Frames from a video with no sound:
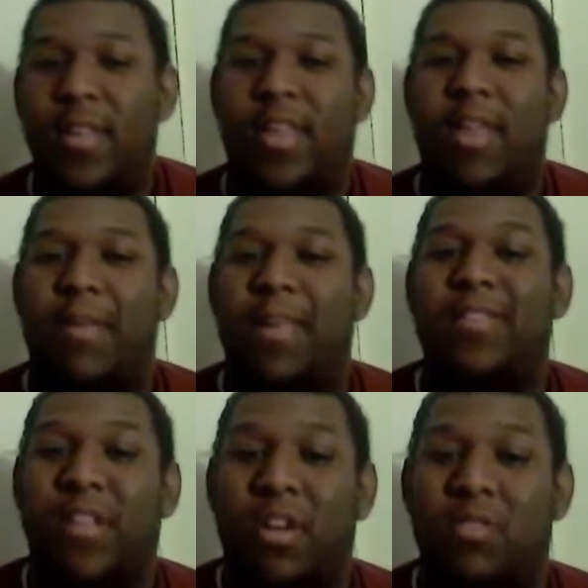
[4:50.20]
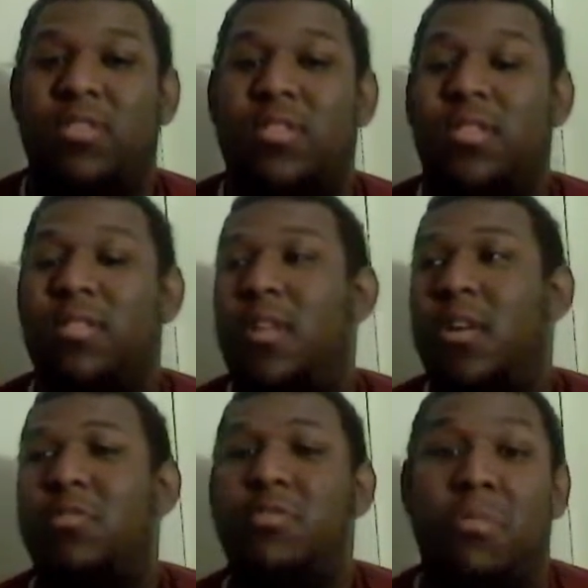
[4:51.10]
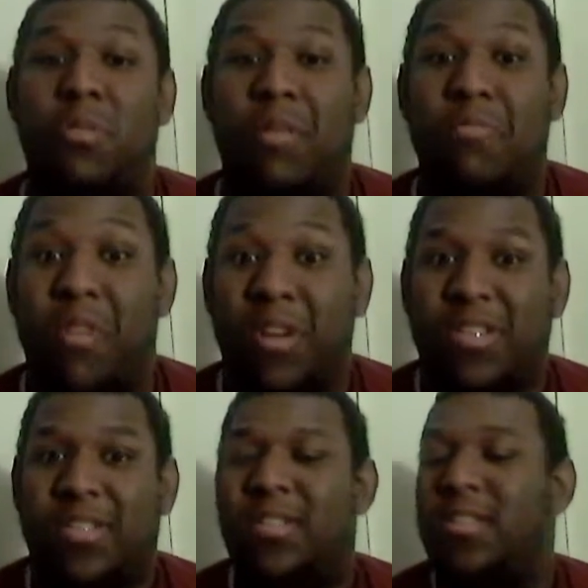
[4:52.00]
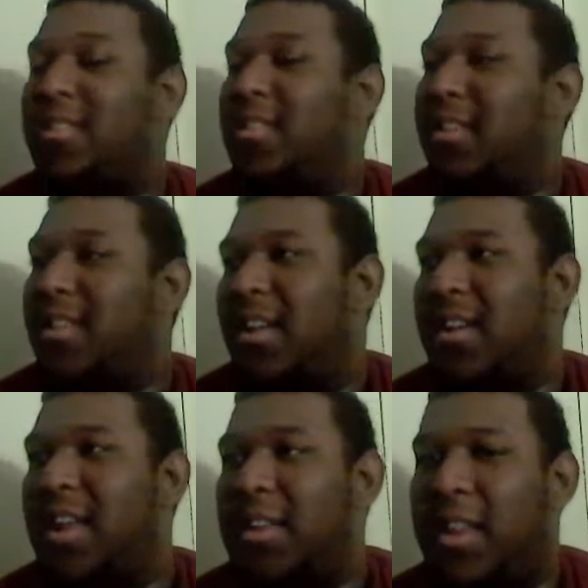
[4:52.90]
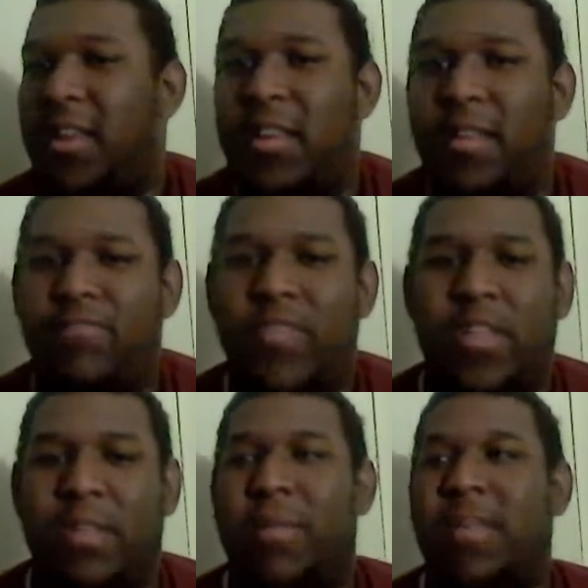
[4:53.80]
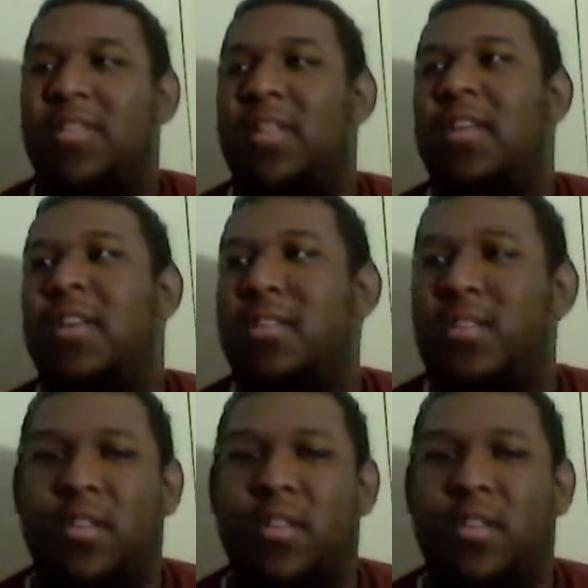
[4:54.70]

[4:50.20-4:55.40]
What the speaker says: Came back as a ghost, more than once, and did the best he could.